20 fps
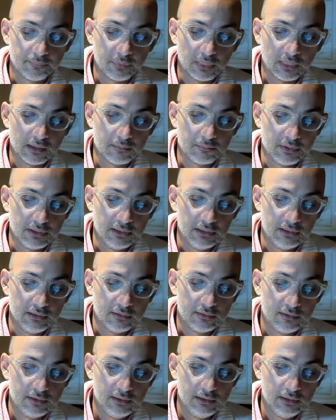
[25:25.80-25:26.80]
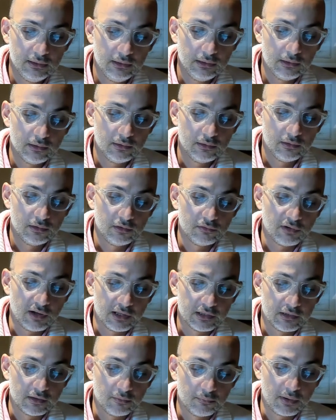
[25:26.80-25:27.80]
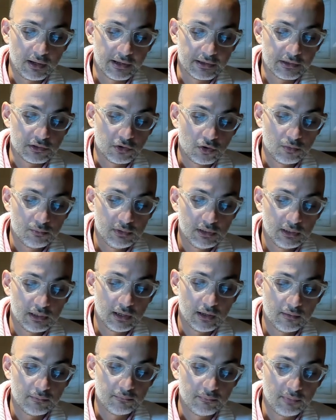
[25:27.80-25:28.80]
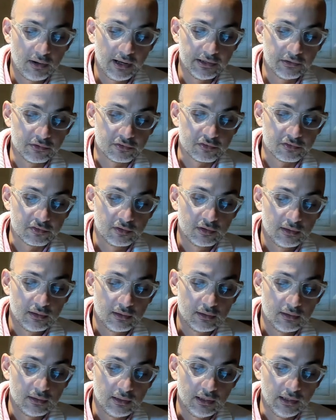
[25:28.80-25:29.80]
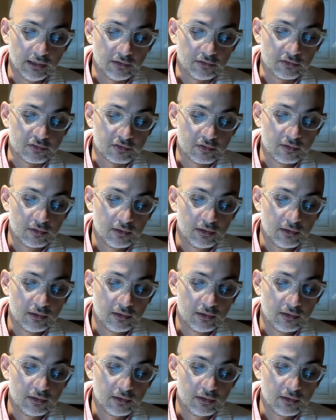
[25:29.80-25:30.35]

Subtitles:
be t divided by omega minus x.